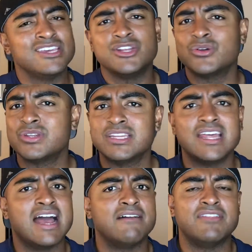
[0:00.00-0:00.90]
You don't need
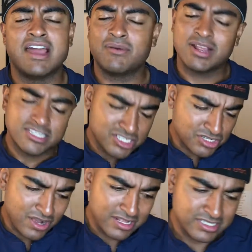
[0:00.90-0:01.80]
to have that, right?
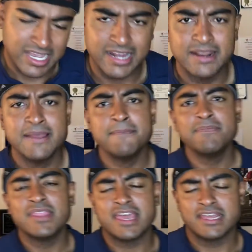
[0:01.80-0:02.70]
Just go outside.
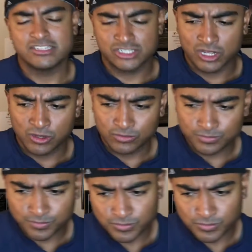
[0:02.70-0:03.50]
And so